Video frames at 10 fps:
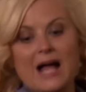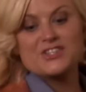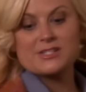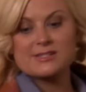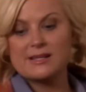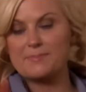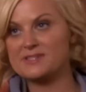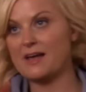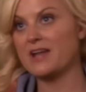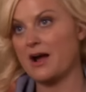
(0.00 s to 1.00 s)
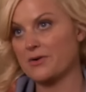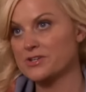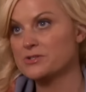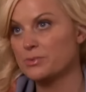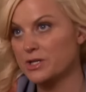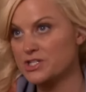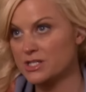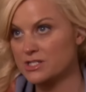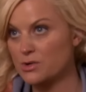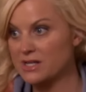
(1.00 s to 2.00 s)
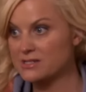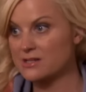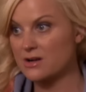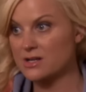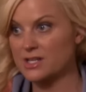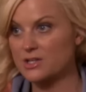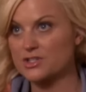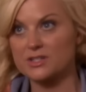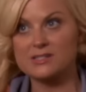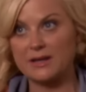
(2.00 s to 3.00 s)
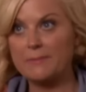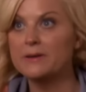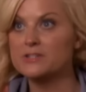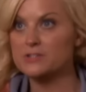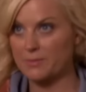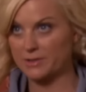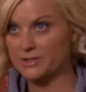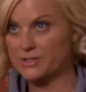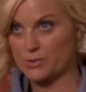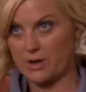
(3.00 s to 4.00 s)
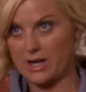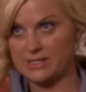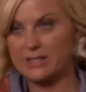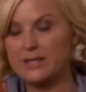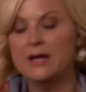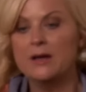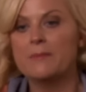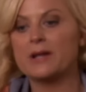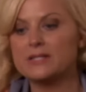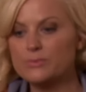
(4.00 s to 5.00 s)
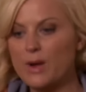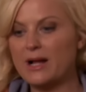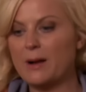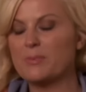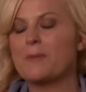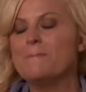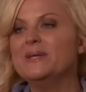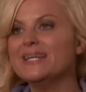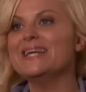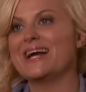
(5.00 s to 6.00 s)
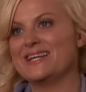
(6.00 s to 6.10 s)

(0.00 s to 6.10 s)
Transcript: I just slept 7 hours, which is twice as long as I usually sleep, so I'm a little disoriented. But I did wake up with a million